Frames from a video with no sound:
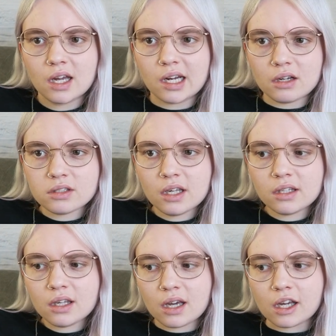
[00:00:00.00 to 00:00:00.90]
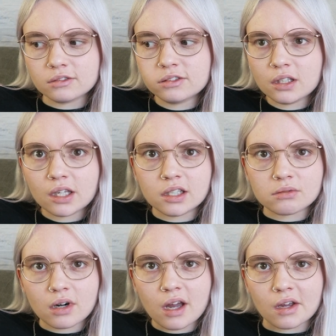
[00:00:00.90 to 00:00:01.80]
And I was like, yeah, I feel like
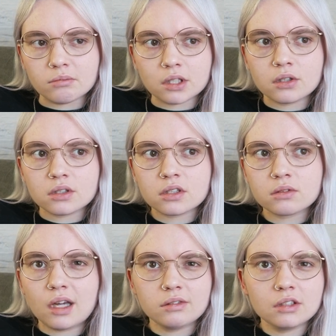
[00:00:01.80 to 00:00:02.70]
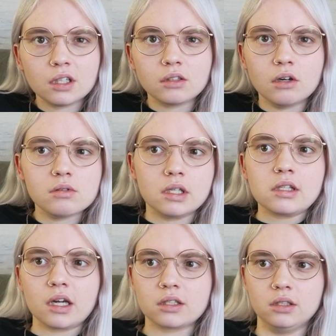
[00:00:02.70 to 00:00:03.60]
he's right, because I feel like no one
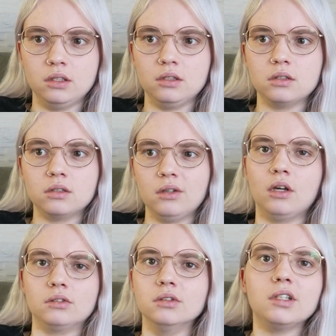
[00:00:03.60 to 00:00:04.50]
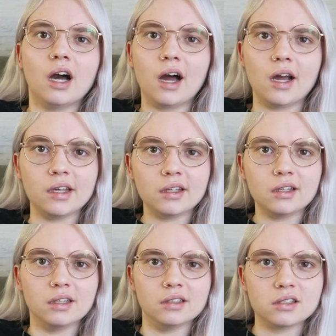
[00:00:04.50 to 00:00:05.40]
is actually a good guy
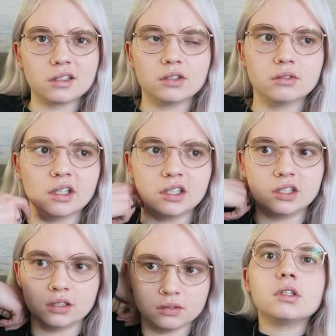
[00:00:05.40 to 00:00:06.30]
in this situation,